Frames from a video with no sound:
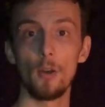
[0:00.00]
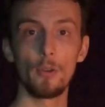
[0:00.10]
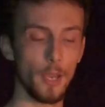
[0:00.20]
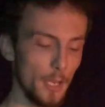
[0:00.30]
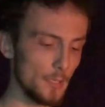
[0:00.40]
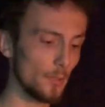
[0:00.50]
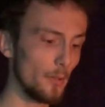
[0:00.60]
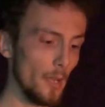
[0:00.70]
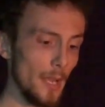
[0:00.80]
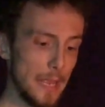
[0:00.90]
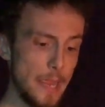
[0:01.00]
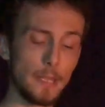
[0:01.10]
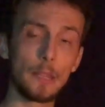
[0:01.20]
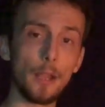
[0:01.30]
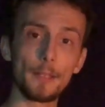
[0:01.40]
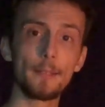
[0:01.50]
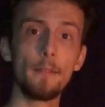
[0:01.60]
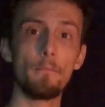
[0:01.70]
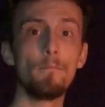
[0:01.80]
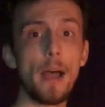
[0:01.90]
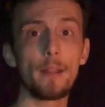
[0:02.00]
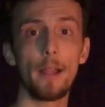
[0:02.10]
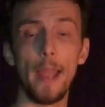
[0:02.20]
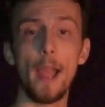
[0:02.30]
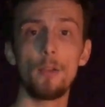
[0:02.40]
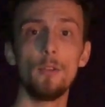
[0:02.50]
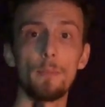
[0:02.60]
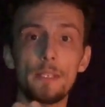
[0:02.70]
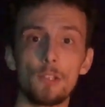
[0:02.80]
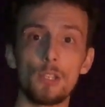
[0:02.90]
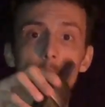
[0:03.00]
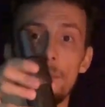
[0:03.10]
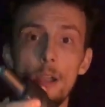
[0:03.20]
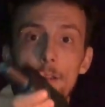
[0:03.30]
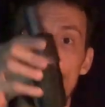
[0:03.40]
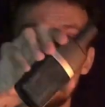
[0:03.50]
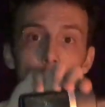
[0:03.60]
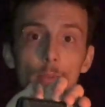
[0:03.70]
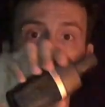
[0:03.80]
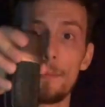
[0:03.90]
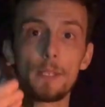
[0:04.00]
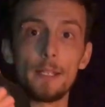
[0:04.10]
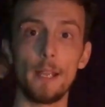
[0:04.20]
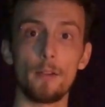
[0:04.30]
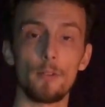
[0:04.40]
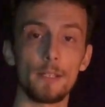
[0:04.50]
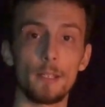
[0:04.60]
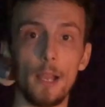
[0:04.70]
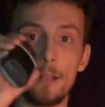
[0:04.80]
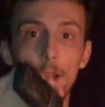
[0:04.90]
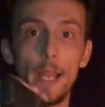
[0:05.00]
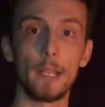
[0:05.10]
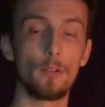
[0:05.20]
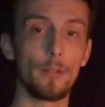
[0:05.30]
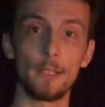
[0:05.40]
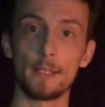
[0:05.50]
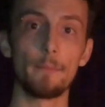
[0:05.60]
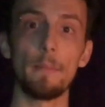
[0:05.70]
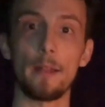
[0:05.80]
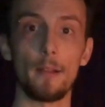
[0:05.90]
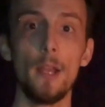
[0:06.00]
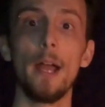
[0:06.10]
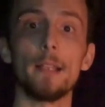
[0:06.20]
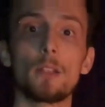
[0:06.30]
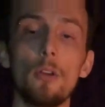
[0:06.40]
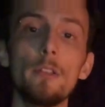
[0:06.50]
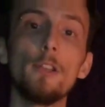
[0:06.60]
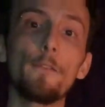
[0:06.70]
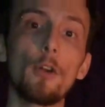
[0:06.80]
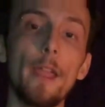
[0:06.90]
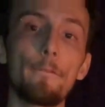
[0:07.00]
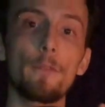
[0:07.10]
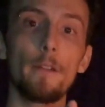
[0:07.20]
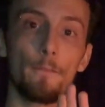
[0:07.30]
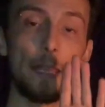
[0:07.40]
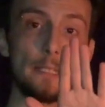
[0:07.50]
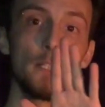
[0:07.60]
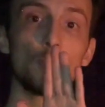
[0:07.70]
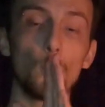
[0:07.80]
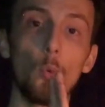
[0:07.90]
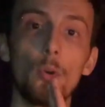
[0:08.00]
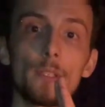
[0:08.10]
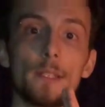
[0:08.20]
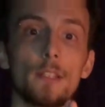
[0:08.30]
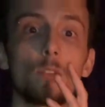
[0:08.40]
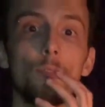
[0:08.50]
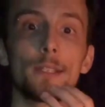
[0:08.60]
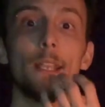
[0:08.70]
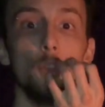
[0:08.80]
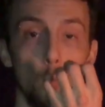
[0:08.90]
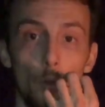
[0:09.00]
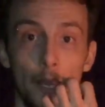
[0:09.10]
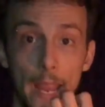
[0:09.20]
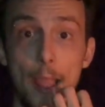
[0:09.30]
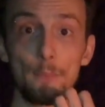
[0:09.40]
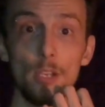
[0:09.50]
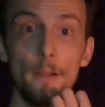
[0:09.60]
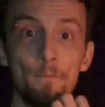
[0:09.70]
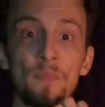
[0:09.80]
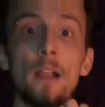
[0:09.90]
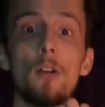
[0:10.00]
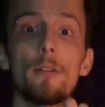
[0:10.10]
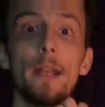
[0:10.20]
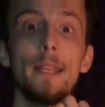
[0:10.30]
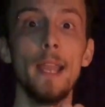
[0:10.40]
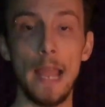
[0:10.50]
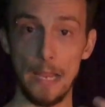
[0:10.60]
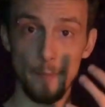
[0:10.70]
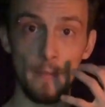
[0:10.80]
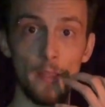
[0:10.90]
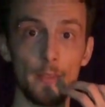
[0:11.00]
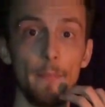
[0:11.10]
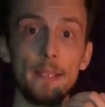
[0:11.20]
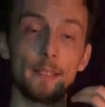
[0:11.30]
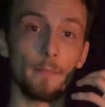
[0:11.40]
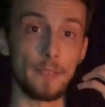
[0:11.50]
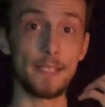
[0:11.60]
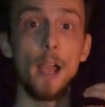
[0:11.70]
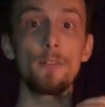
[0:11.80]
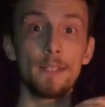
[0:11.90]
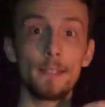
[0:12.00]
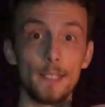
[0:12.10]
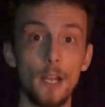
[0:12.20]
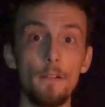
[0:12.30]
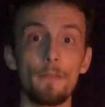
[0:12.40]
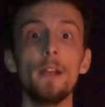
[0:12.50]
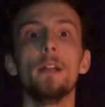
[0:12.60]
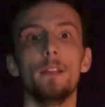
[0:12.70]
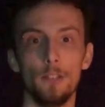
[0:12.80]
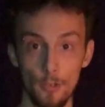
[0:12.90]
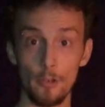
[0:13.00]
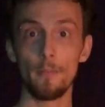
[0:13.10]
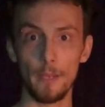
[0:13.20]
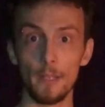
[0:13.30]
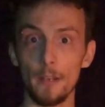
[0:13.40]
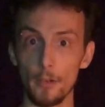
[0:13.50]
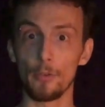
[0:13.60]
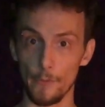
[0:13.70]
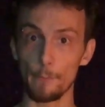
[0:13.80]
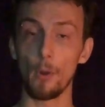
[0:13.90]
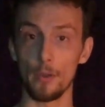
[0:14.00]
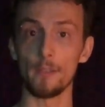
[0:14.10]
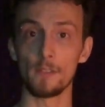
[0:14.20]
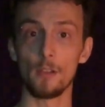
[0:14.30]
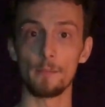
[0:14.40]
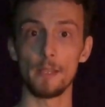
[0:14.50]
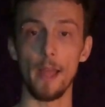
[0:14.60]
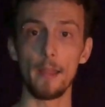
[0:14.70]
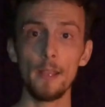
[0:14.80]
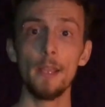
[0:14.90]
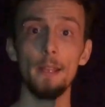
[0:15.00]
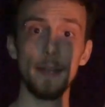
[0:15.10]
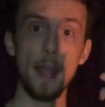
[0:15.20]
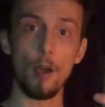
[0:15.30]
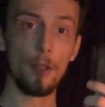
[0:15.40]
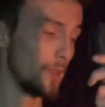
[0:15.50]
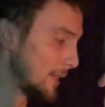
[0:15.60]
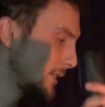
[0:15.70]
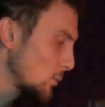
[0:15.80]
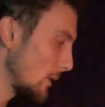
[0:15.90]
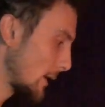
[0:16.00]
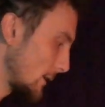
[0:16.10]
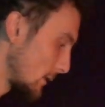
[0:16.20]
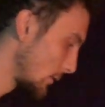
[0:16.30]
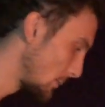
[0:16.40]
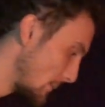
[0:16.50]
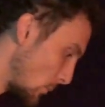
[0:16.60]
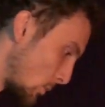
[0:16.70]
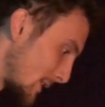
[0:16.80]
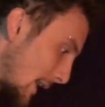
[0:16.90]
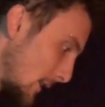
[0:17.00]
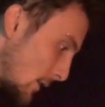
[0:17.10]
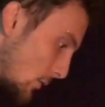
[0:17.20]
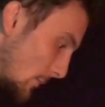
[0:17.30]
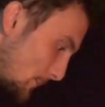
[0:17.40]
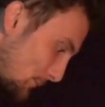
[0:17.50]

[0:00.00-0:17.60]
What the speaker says: Okay, so it doesn't matter how you position the microphone, whether it's upside down, on its side, diagonal, it doesn't matter. As long as you've got that front facing towards the source that you want to capture, alrighty, and your mouth makes some sounds and stuff, you're going to be in a good spot in terms of that. Now, this is where it gets a little bit more technical.